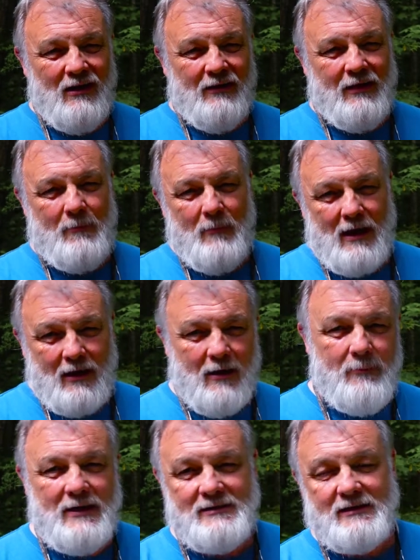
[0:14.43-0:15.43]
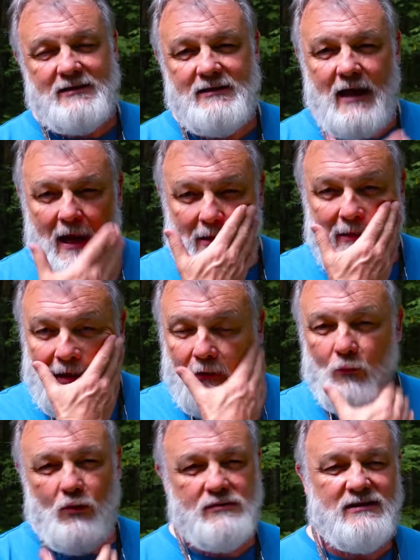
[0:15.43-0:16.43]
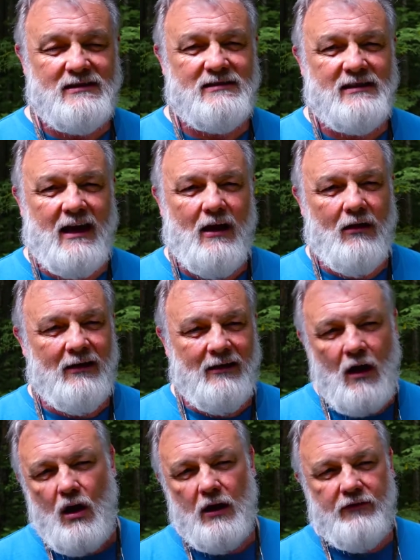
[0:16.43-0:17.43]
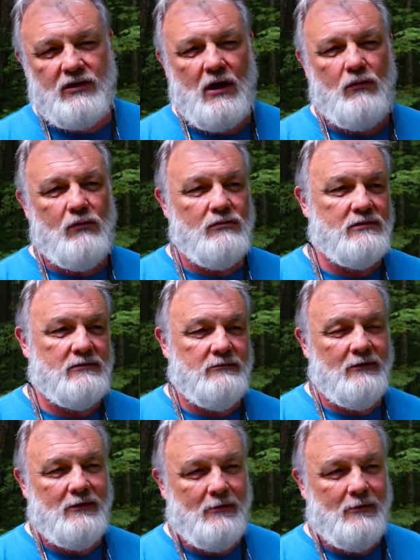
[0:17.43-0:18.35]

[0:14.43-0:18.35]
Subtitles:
that make up his estate that he wants to sell, and all of it totals